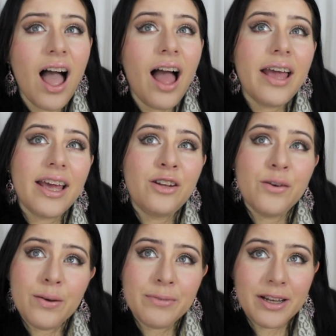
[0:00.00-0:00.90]
I
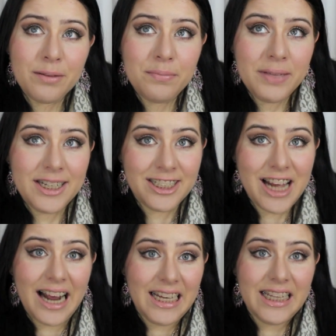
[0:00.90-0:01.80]
know I'm gonna meet
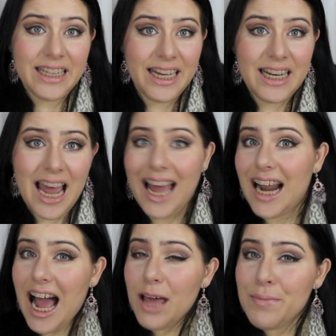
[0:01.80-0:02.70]
Jackie Lynn
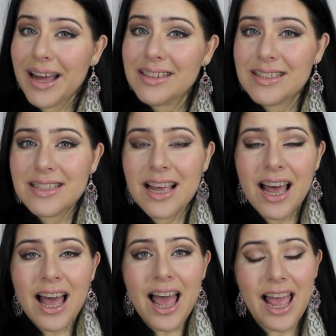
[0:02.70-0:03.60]
at IMATS,
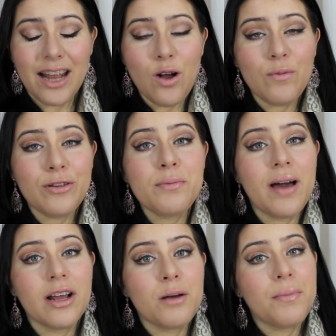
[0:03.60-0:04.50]
and hopefully
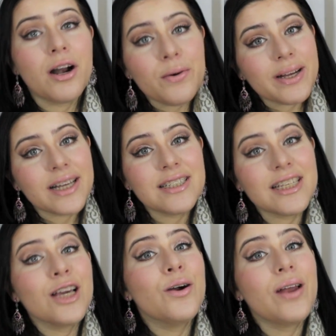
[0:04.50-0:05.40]
Monica Barowicz
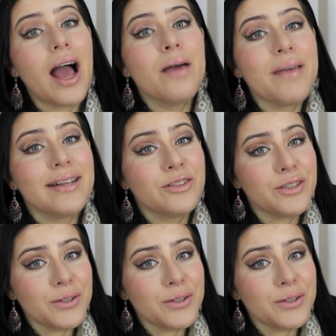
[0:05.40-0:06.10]
can go to IMATS